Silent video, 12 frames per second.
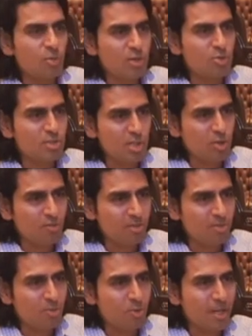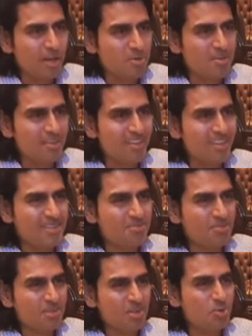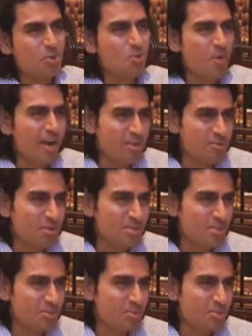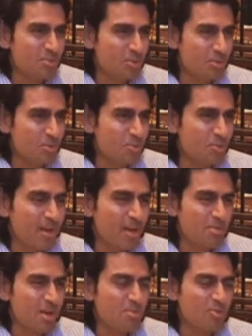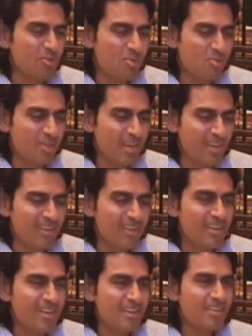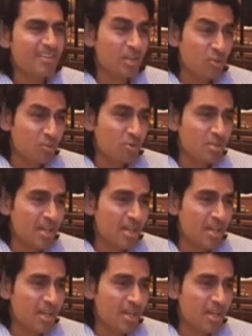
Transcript: wait to see all of it rolling out. Uh, you know why, of course. You, you, you know where I'm coming from on that. Thank you for your